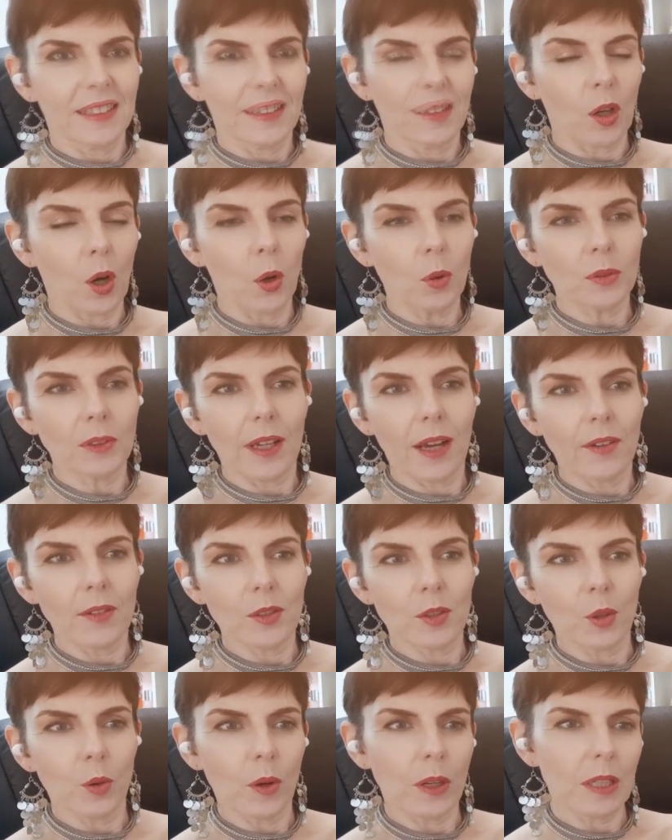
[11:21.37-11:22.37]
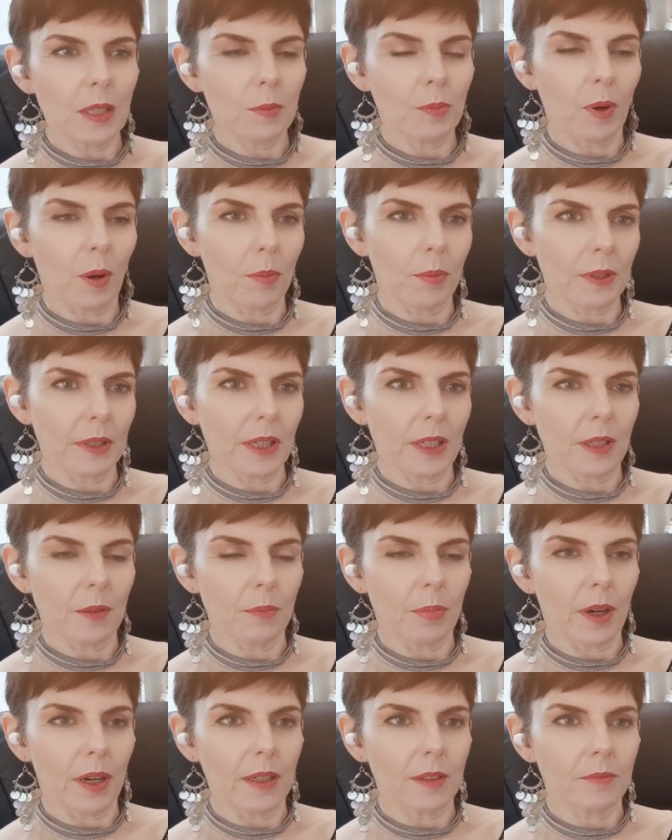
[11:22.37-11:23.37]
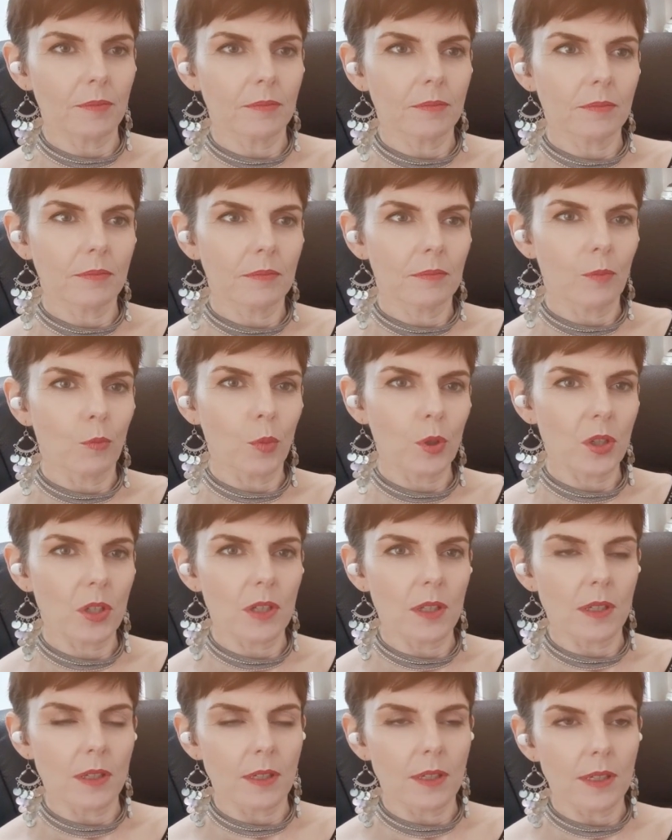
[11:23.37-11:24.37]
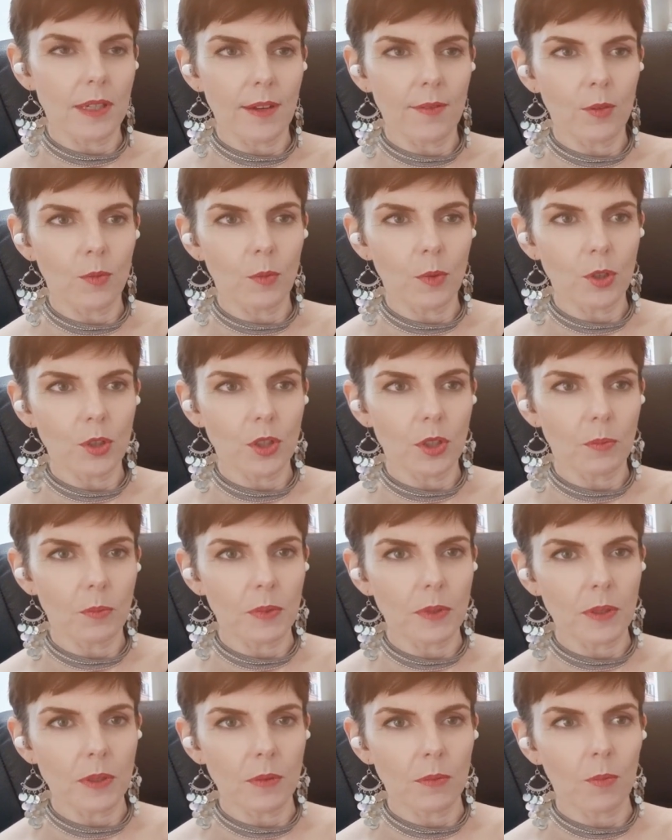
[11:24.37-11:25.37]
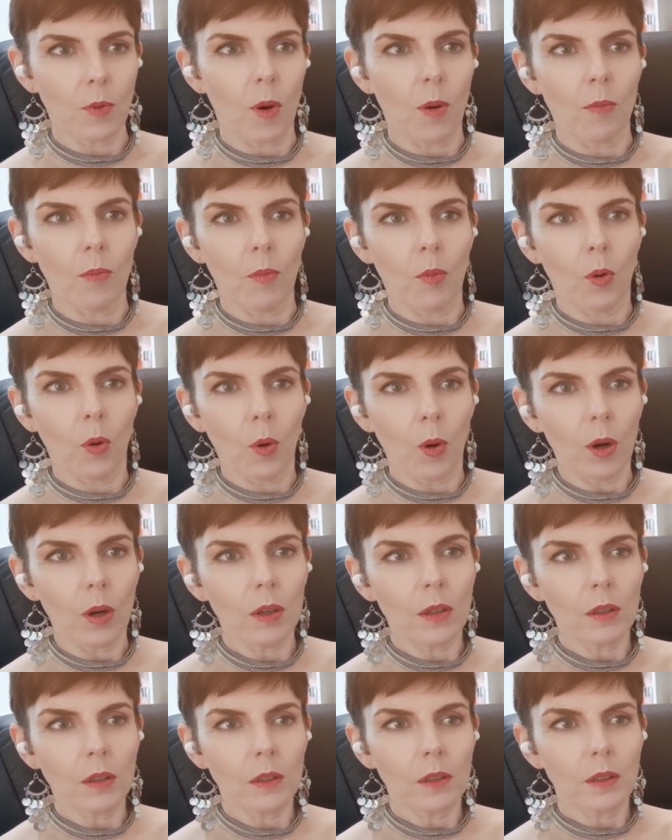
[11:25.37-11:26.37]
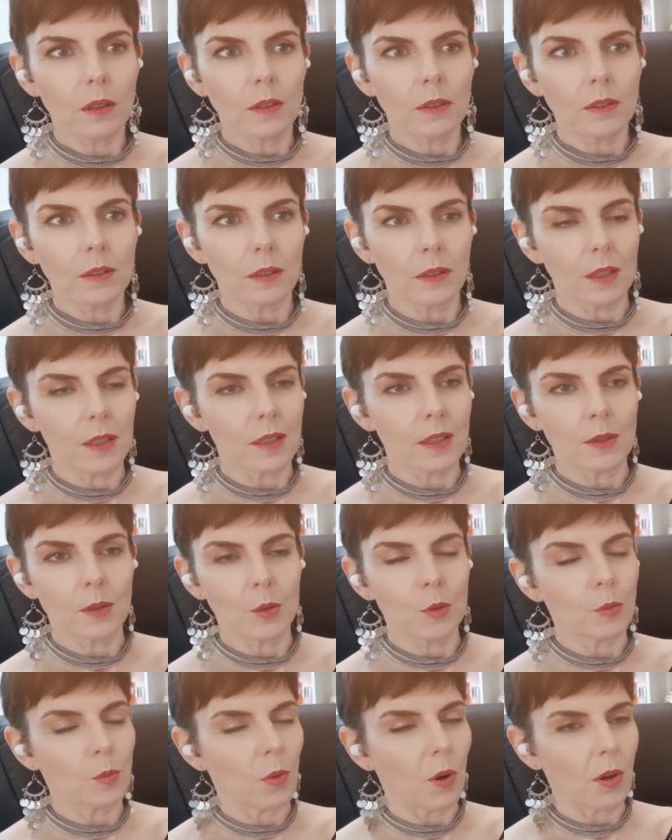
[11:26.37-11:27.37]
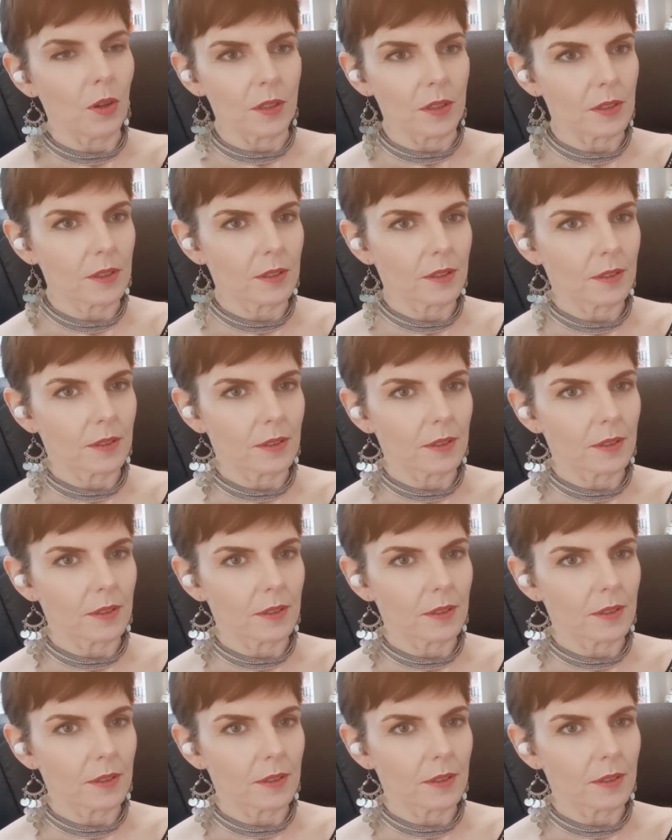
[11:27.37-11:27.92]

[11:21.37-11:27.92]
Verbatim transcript: The whole town is already populated by witches and devil worshippers. What more do these two want?